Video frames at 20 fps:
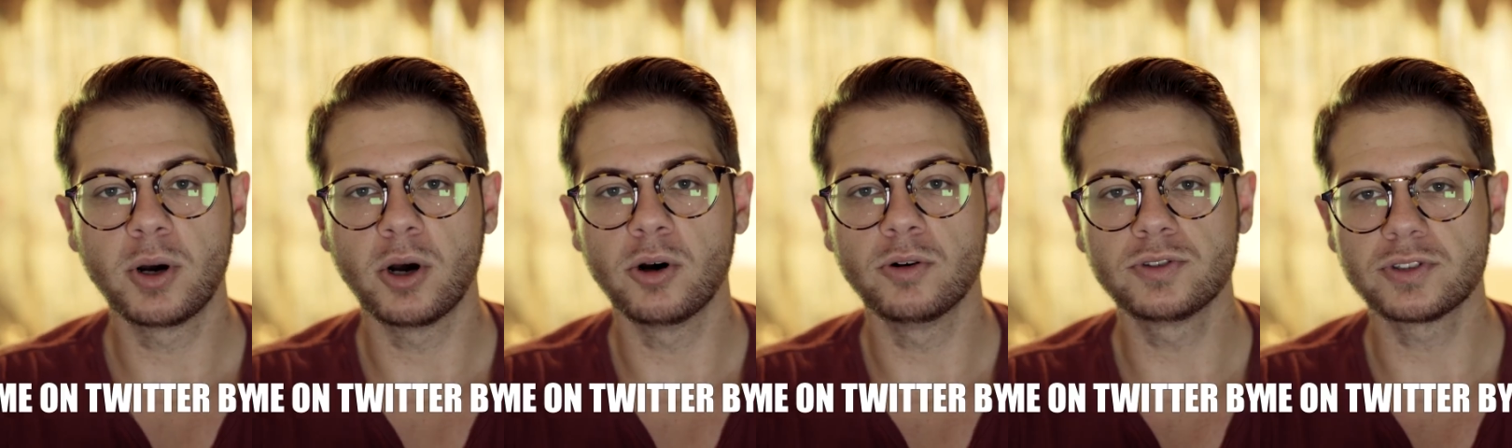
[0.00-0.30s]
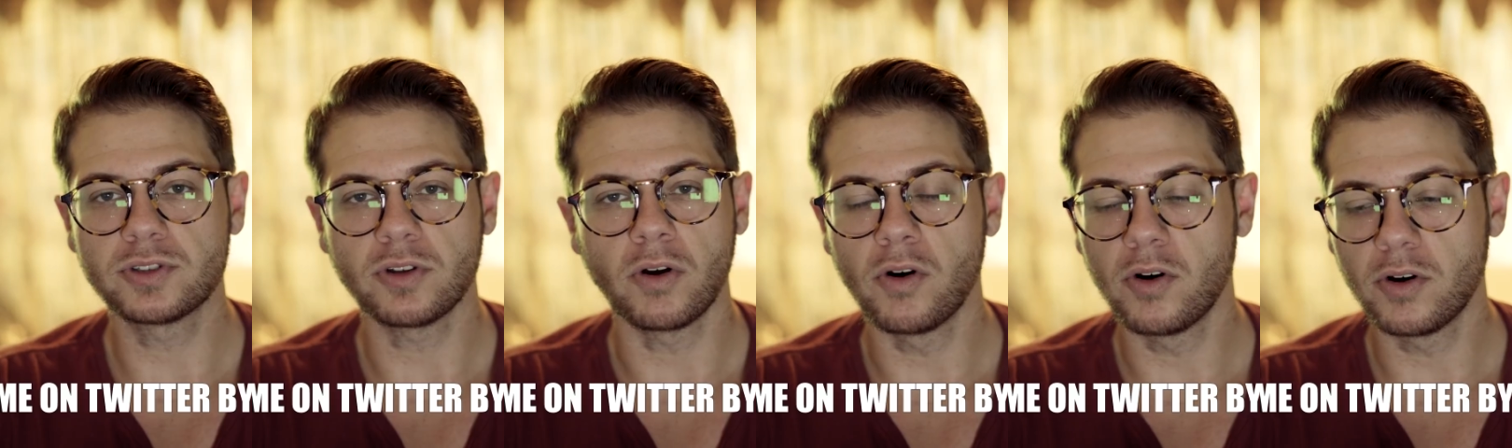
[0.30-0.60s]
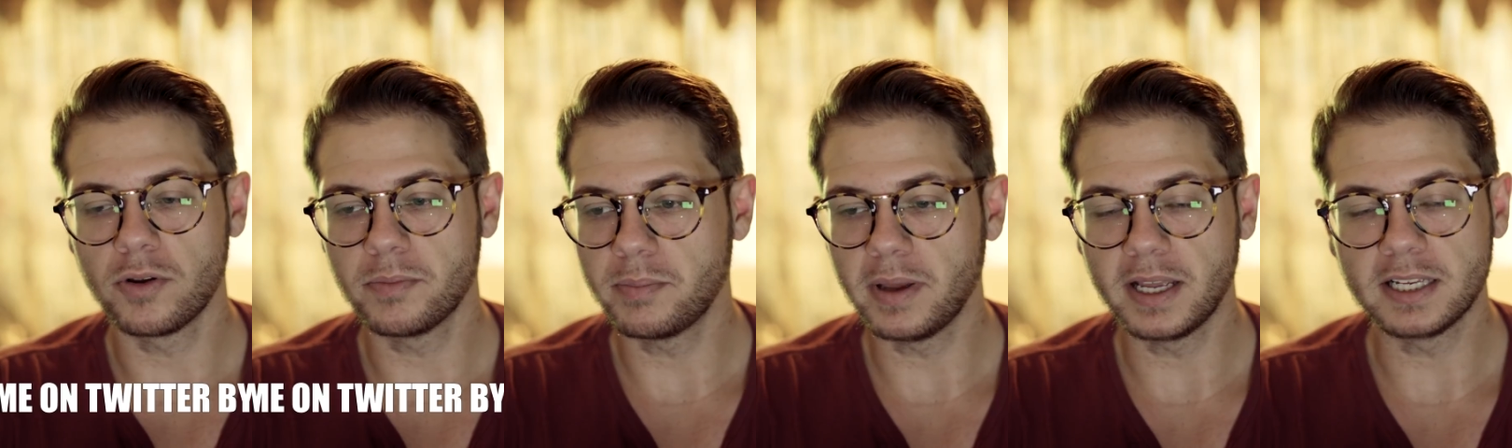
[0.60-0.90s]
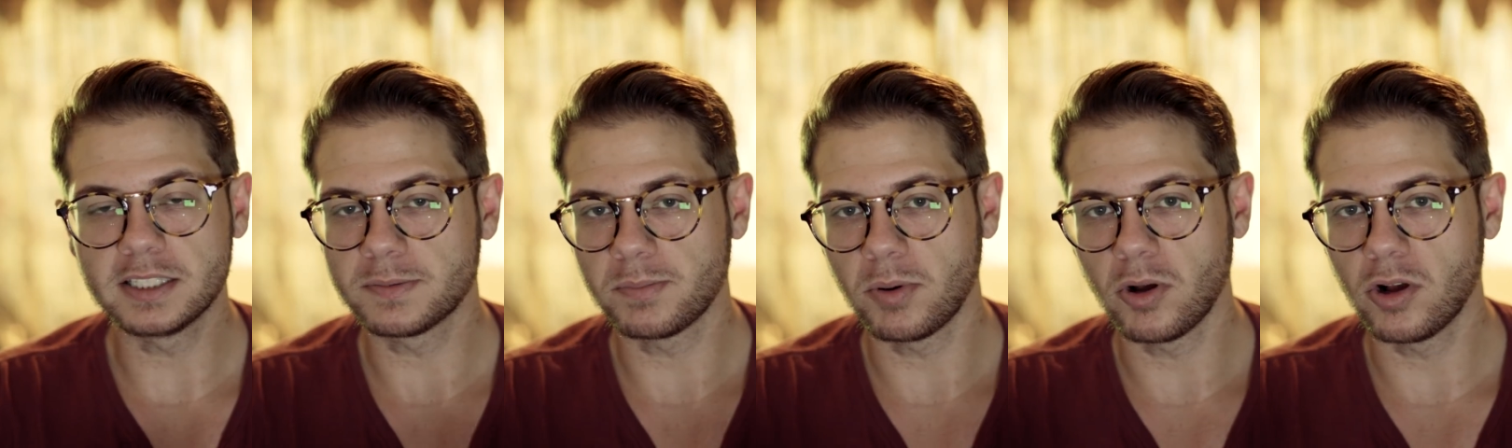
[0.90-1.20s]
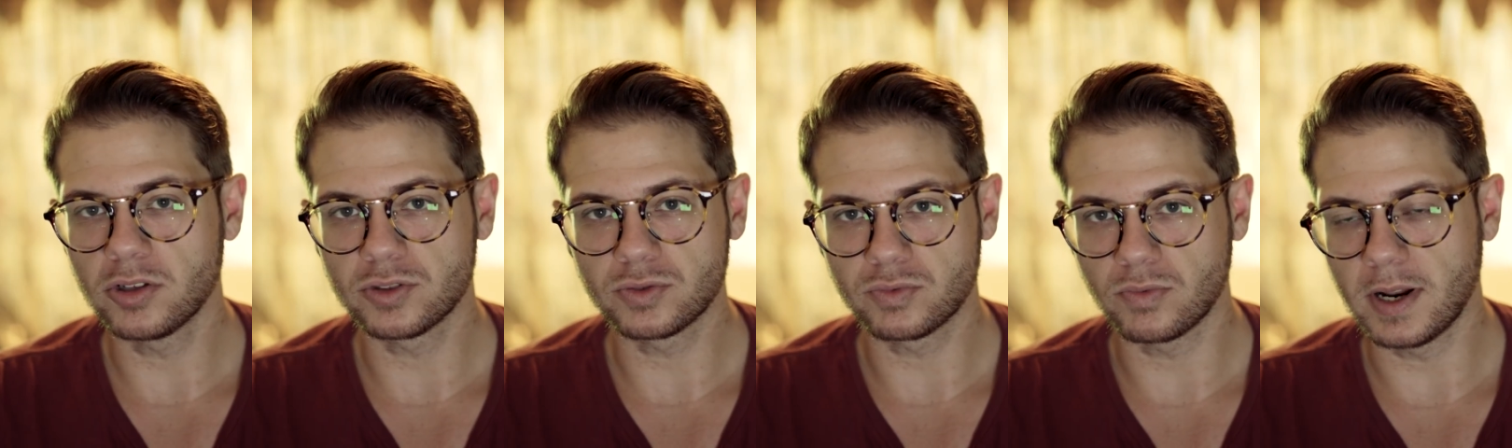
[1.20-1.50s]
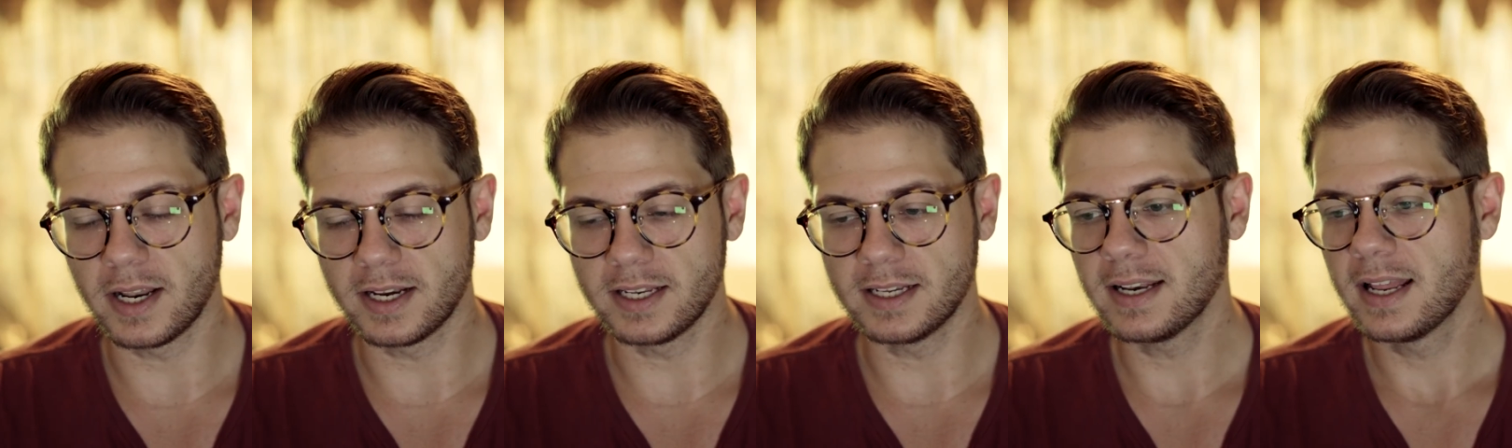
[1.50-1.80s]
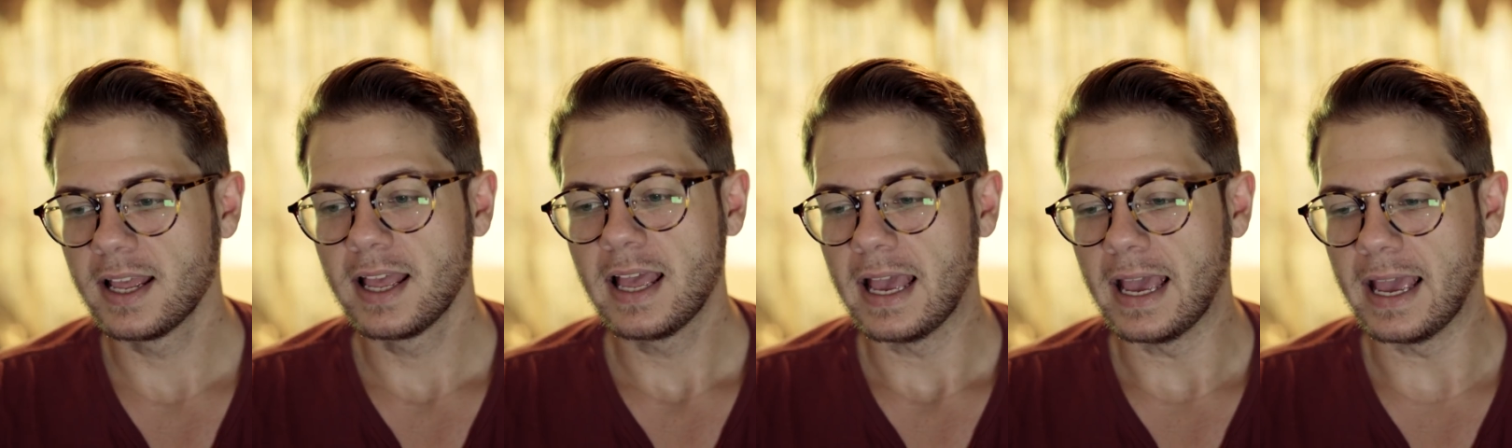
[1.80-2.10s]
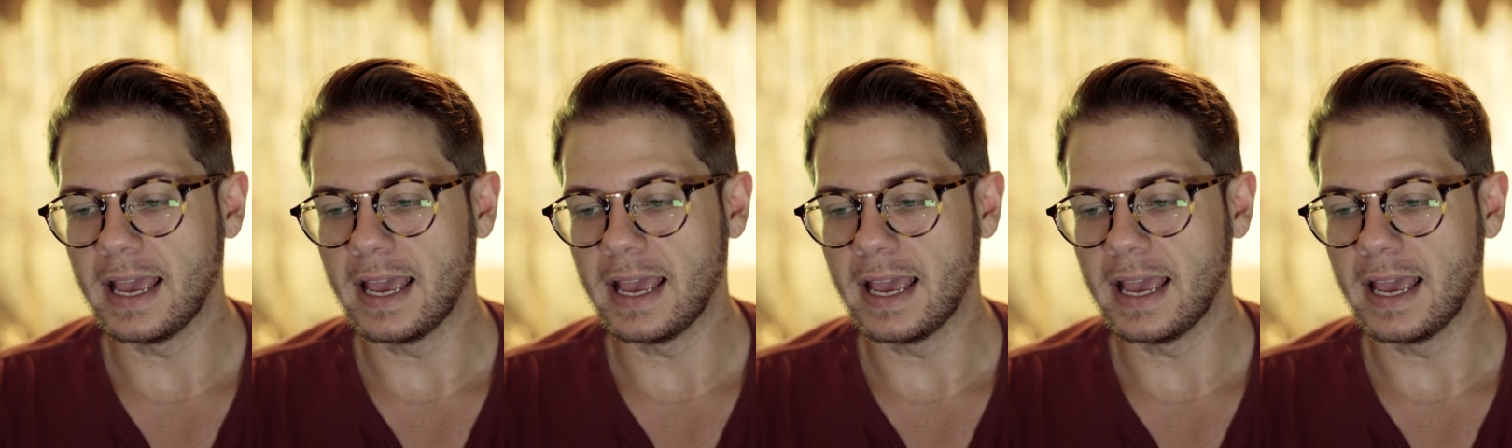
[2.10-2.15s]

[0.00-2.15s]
posts on baseball's Reddit,